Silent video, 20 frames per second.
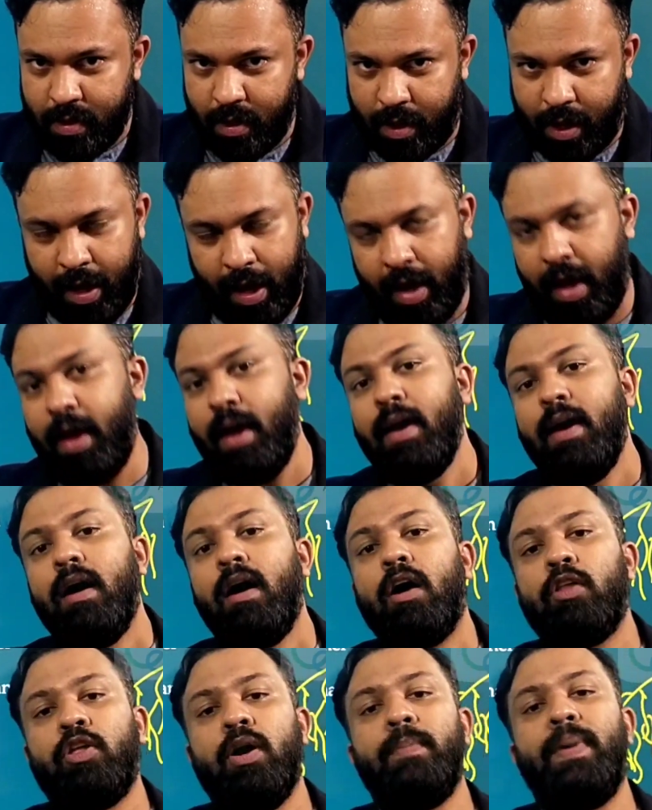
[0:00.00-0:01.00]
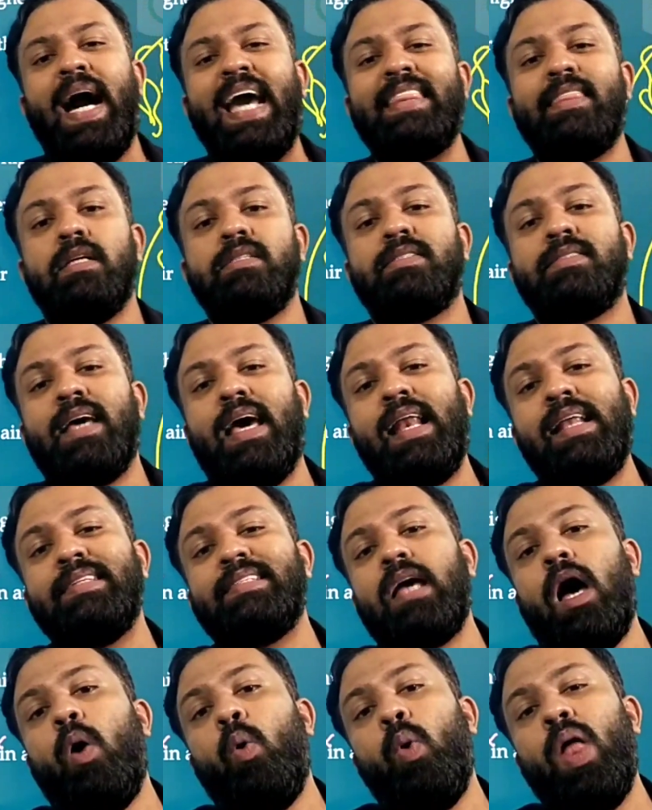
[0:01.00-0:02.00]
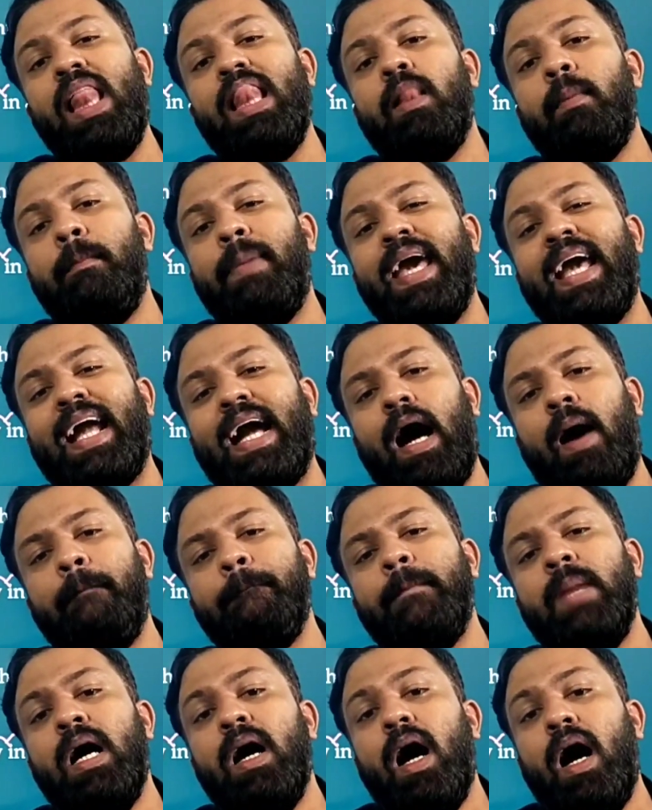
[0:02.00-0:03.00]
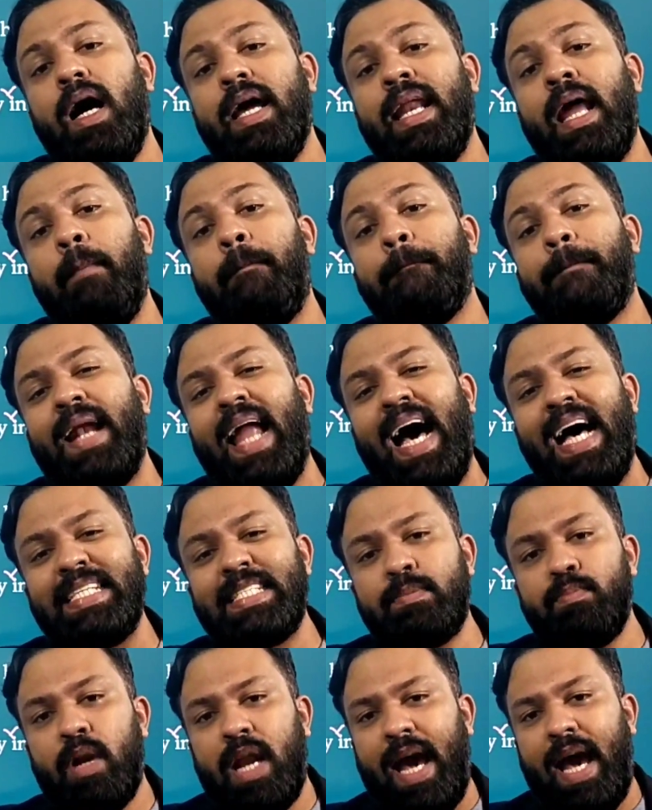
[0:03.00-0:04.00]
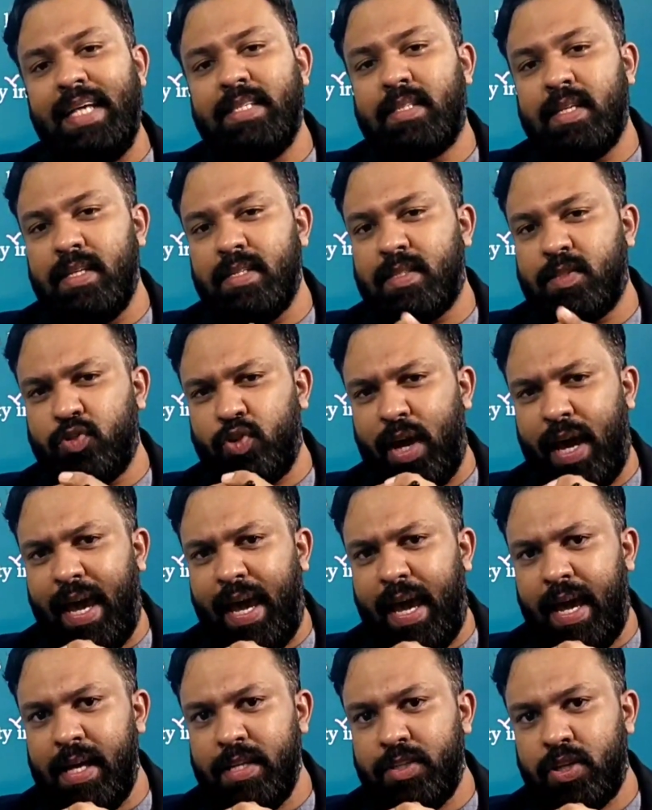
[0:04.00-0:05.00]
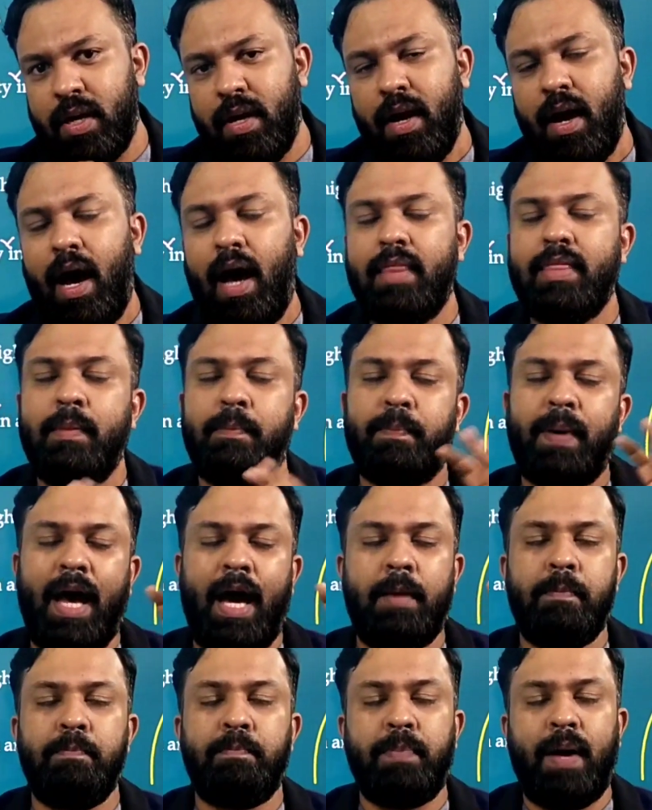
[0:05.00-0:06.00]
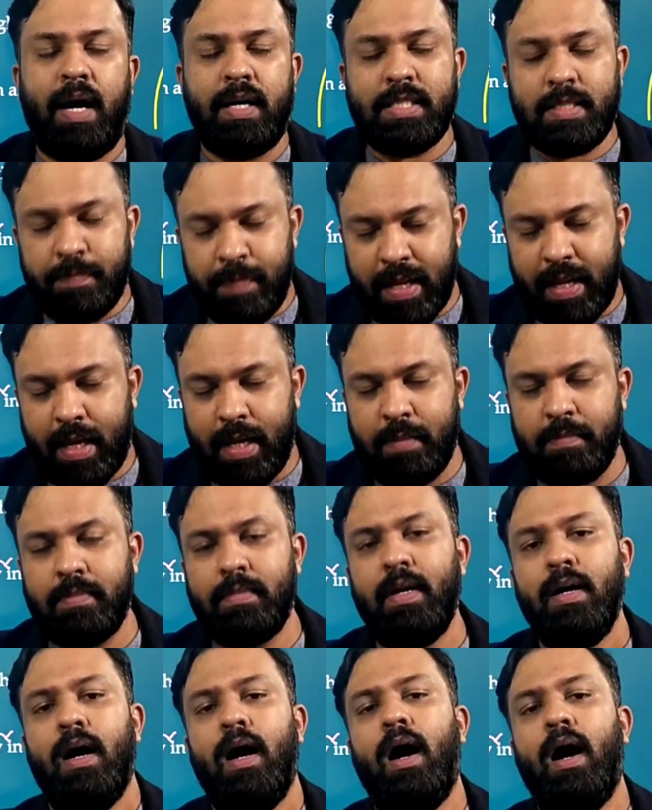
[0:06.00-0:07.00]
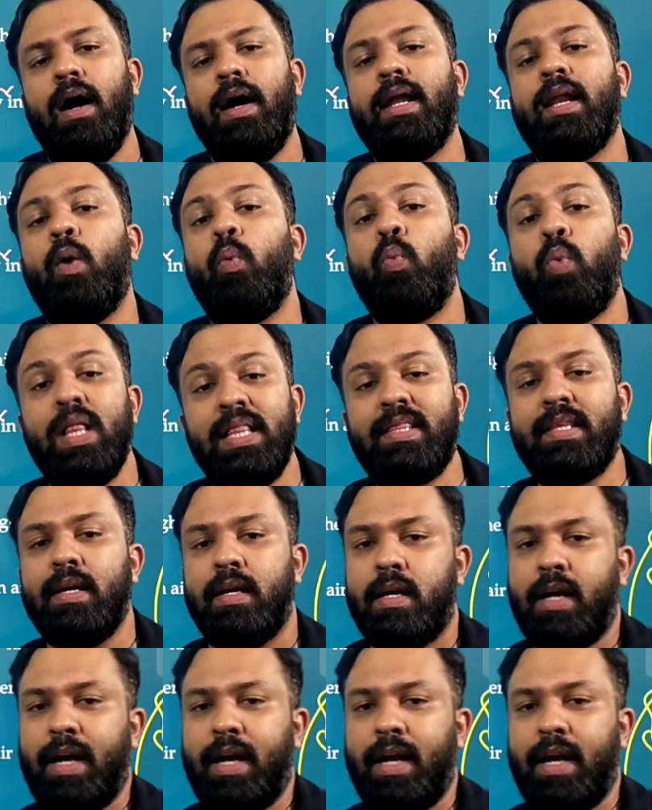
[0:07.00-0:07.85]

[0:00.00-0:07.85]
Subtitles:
okay, thereby the cells will become in a plasmalized stage and the plant parts become in a wilted